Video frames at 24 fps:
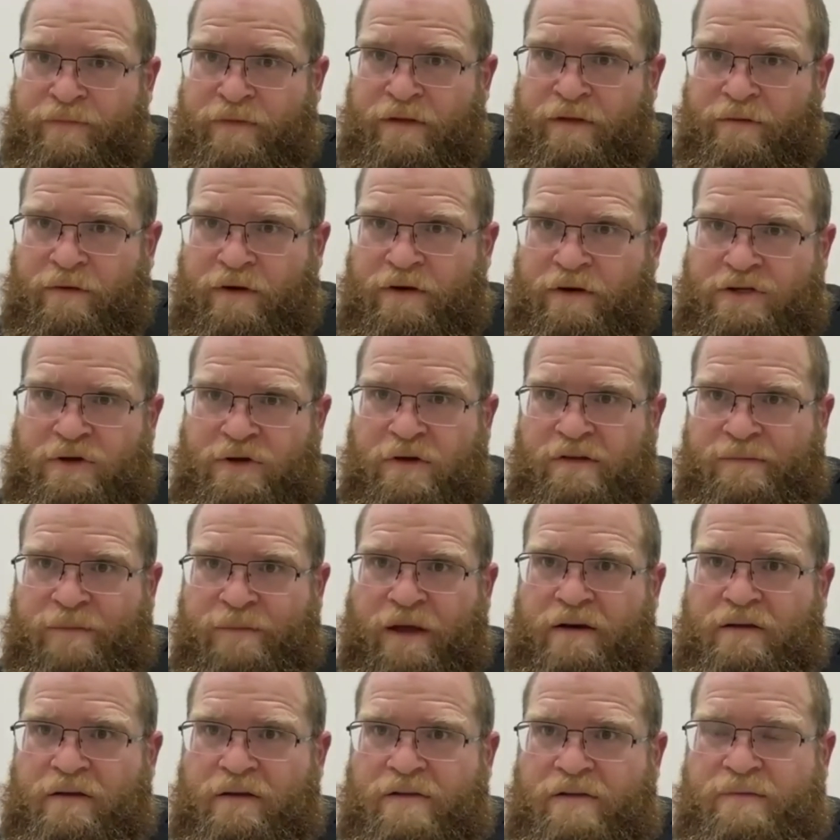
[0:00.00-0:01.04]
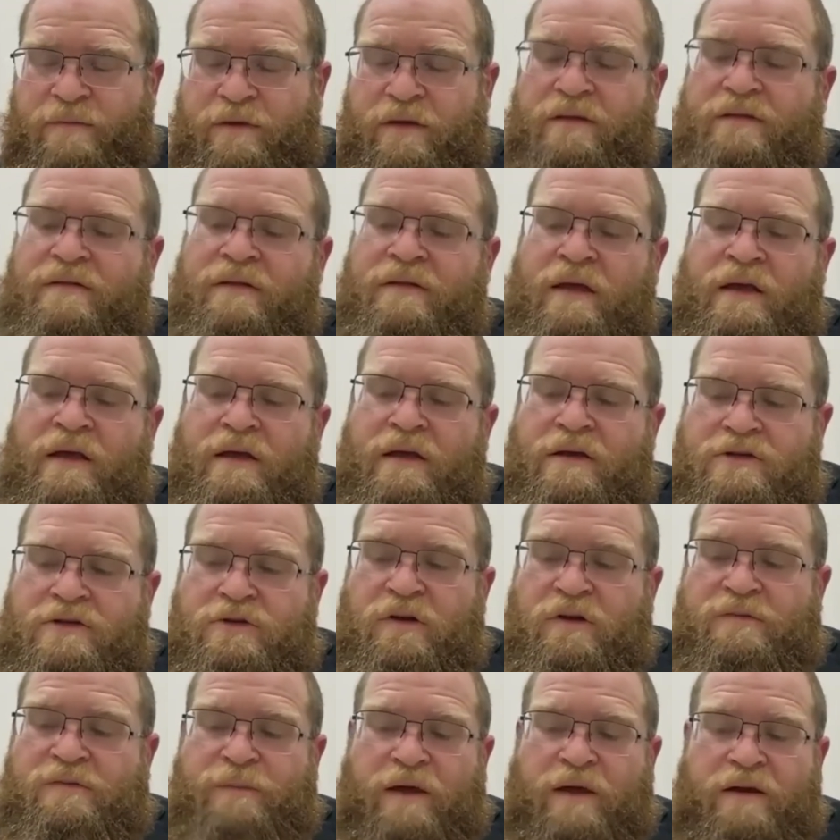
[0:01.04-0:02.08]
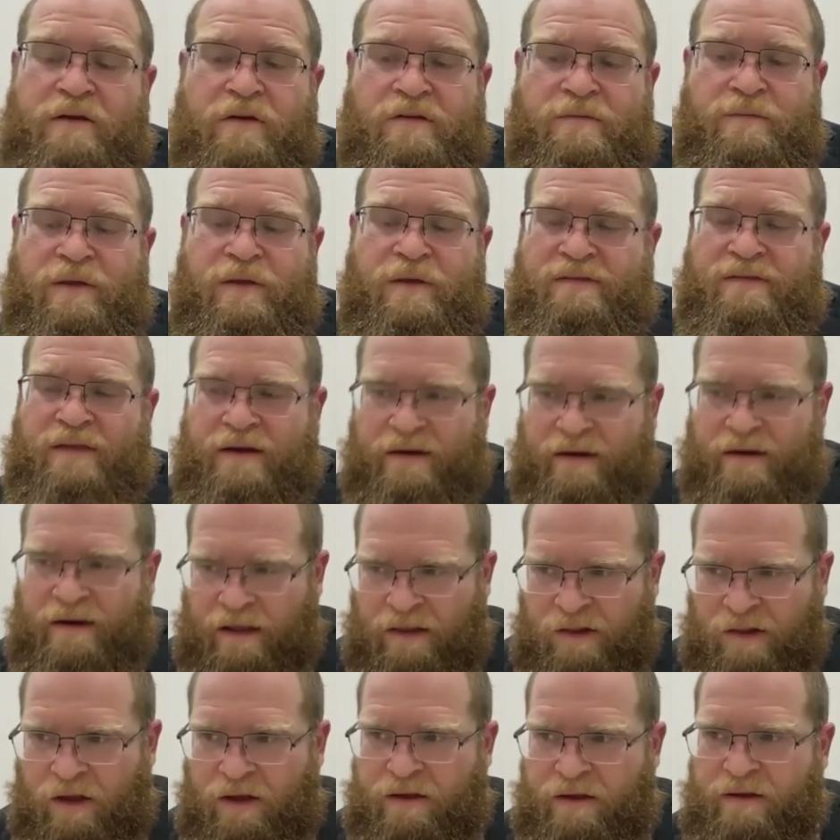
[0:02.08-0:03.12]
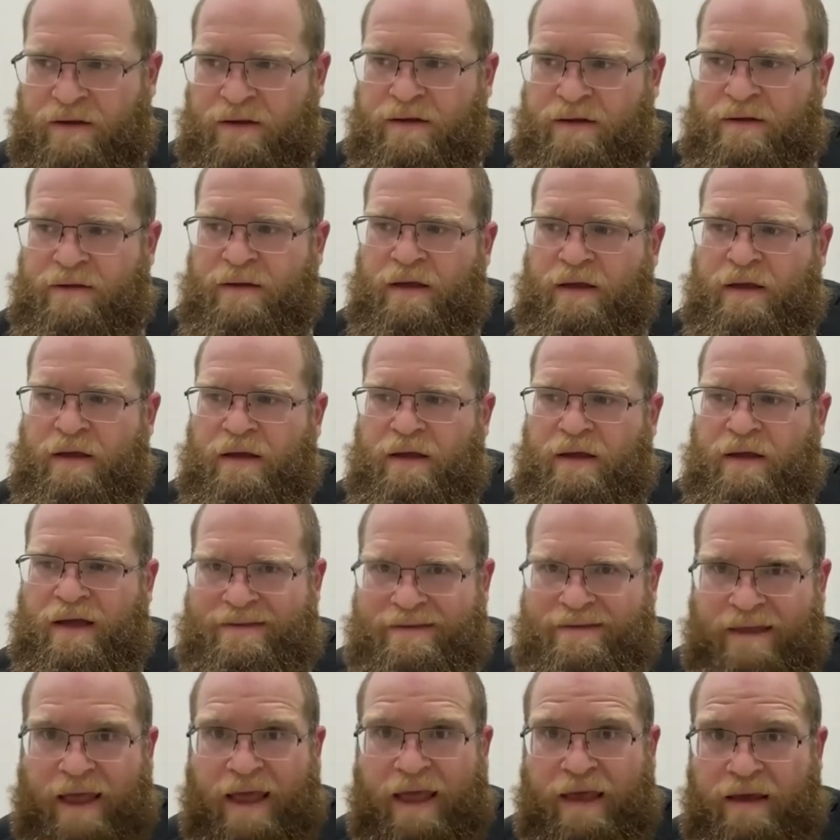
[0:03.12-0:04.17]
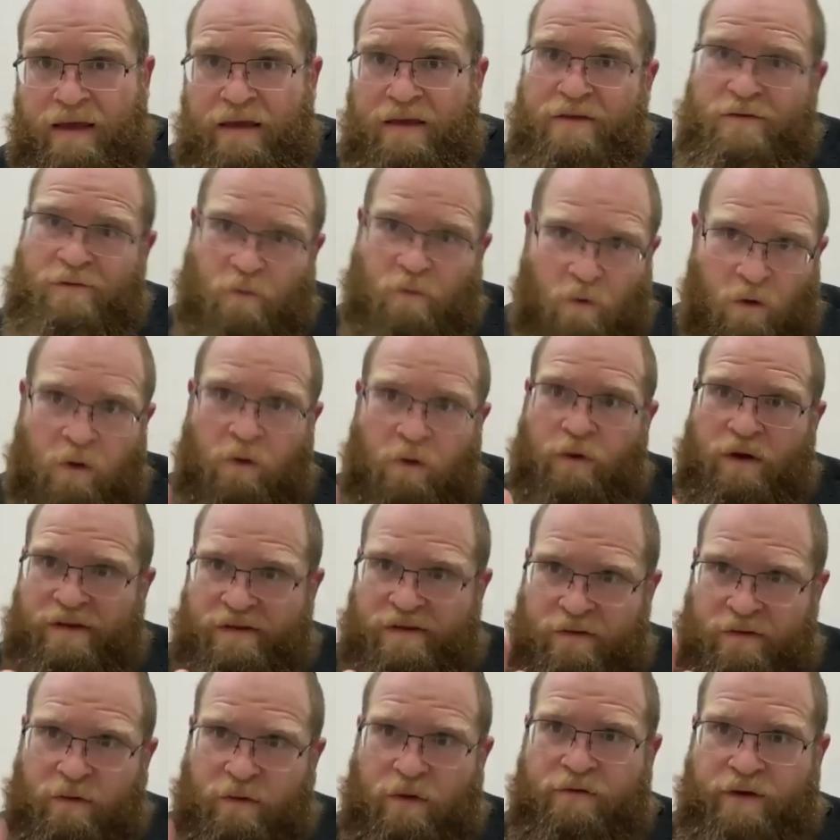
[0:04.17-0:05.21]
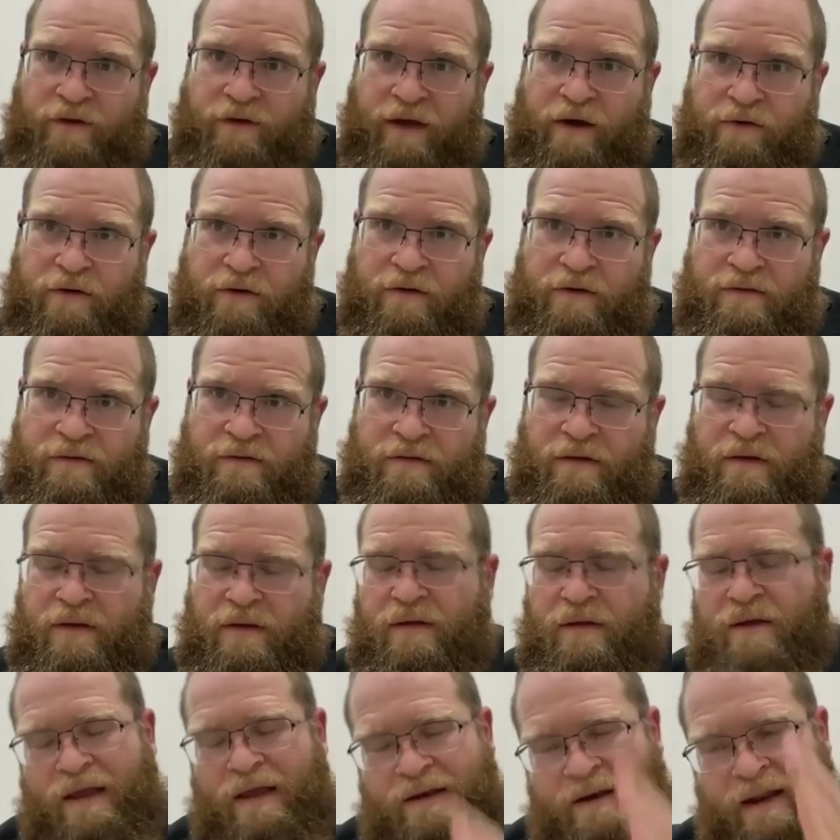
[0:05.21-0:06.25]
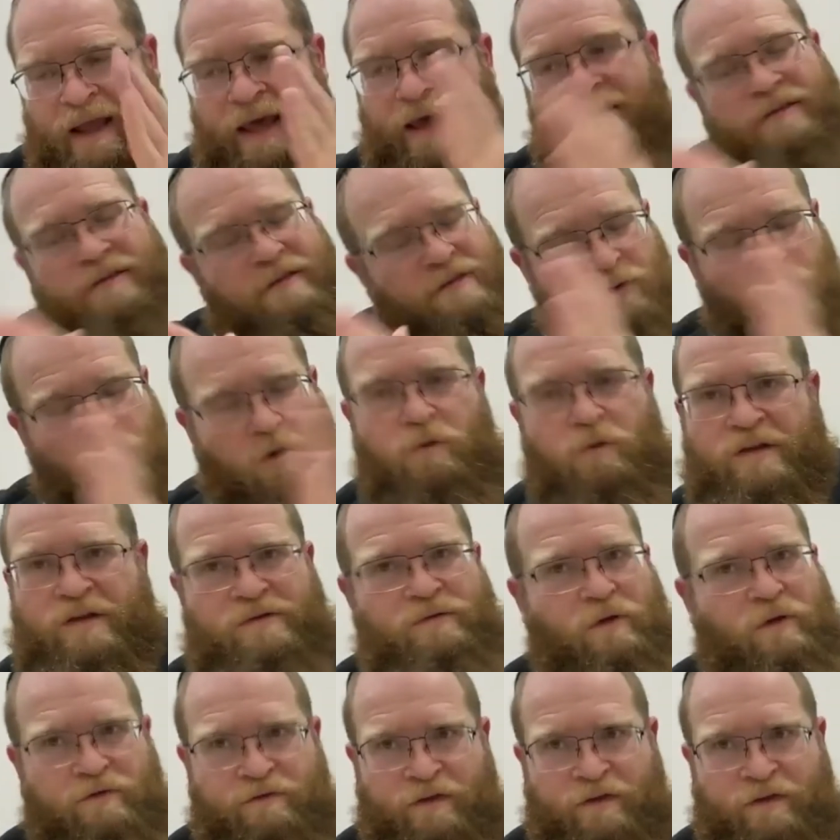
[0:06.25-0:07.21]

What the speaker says: What does shos zmanius mean? Shos zmanius means that in halacha, a day is always 12 hours and night is always 12